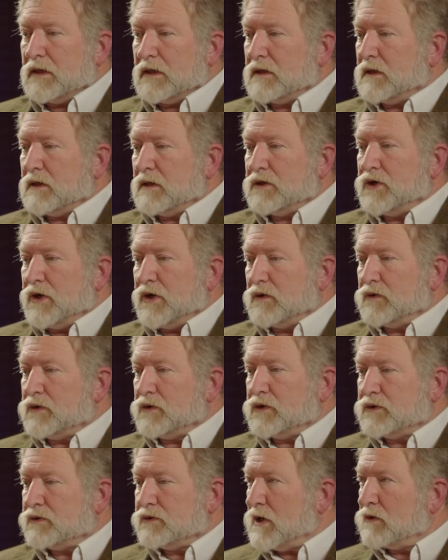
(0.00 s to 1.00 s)
you
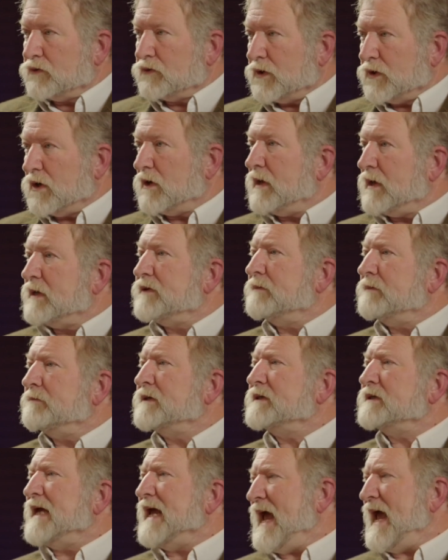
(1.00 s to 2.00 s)
don't know,
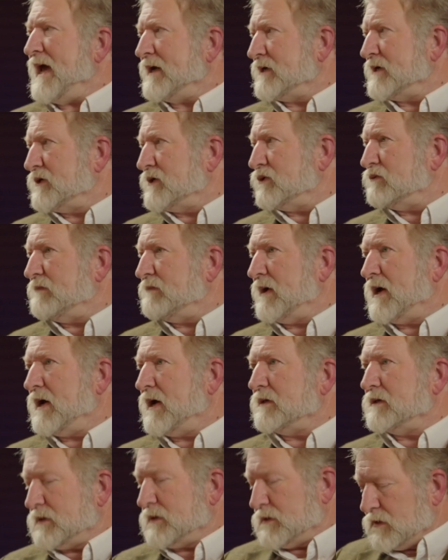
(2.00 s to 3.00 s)
but the attitude
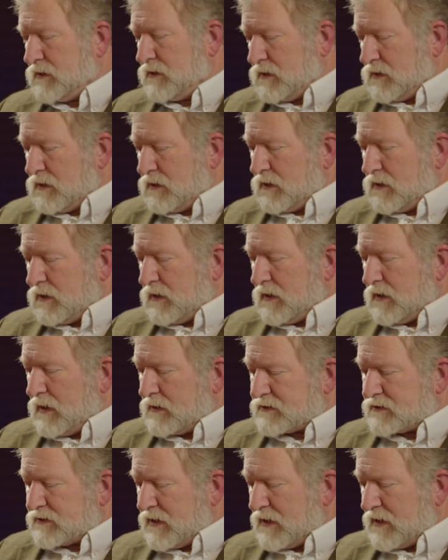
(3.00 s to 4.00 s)
behind it
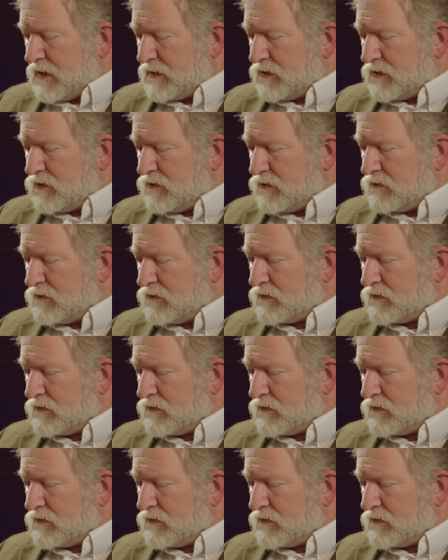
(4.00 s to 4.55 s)
is telling you